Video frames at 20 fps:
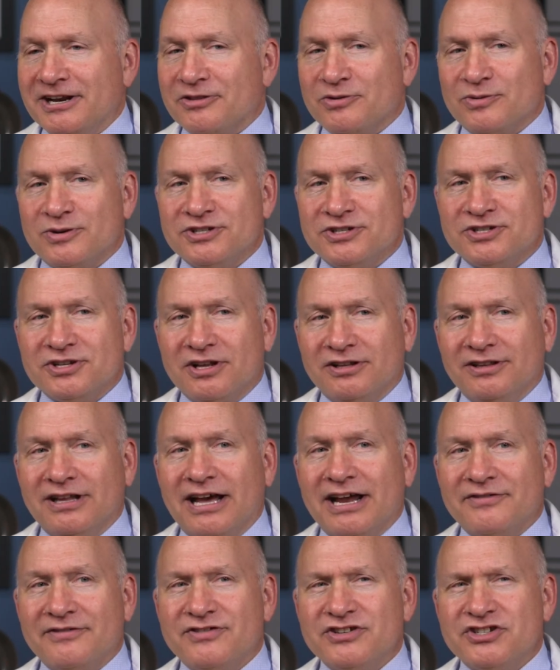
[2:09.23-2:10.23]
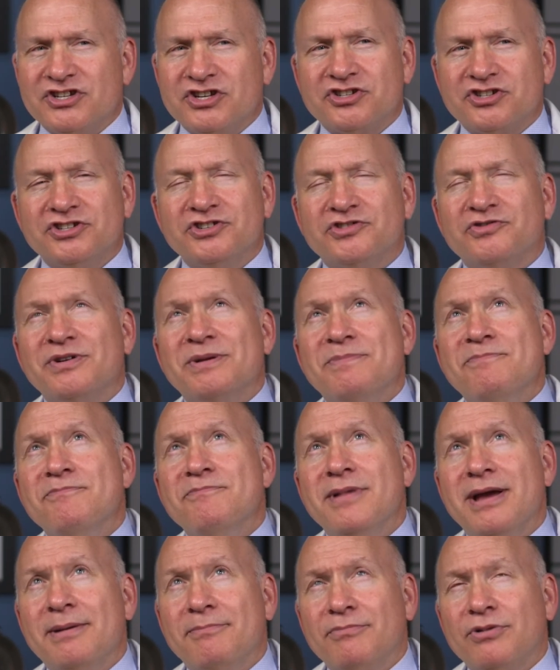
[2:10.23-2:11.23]
other words, a lot of physicians
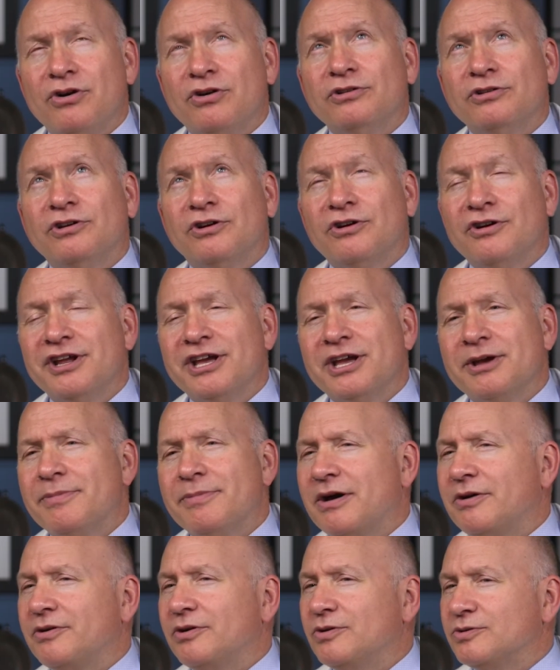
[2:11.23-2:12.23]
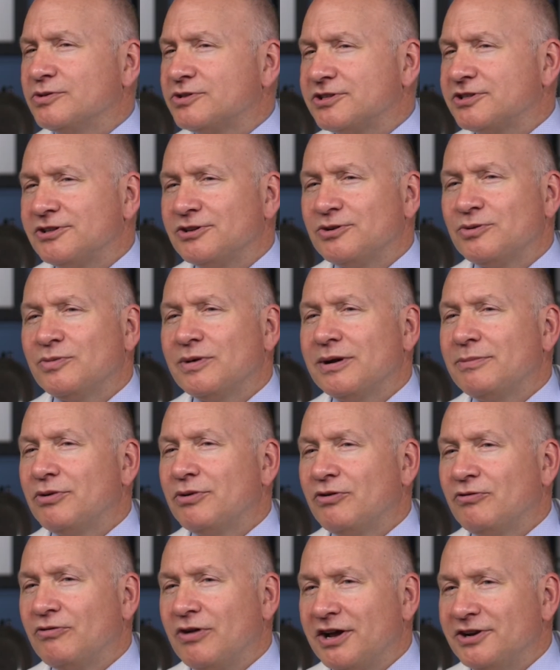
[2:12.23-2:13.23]
remember learning about
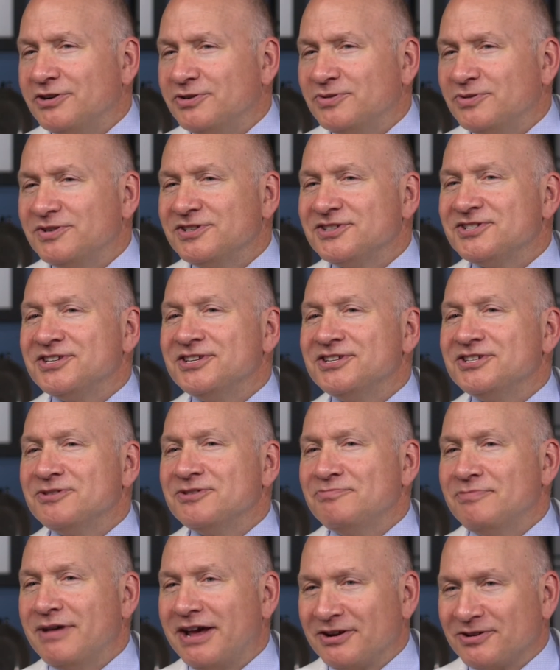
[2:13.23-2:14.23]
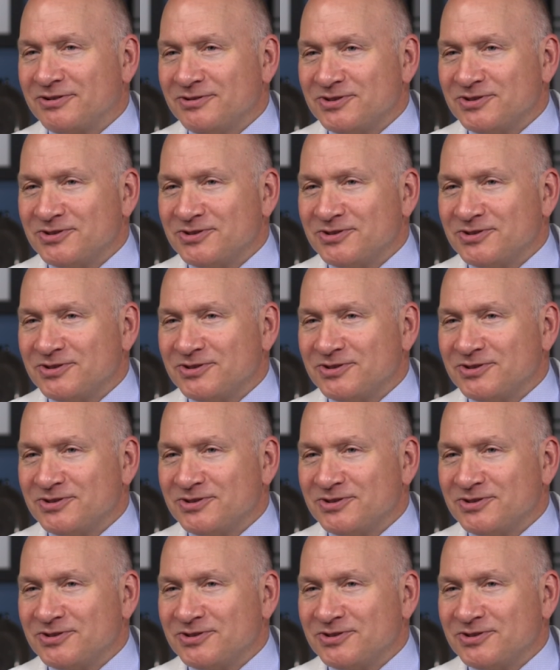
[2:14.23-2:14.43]
Osler-Weber-Rendu disease in medical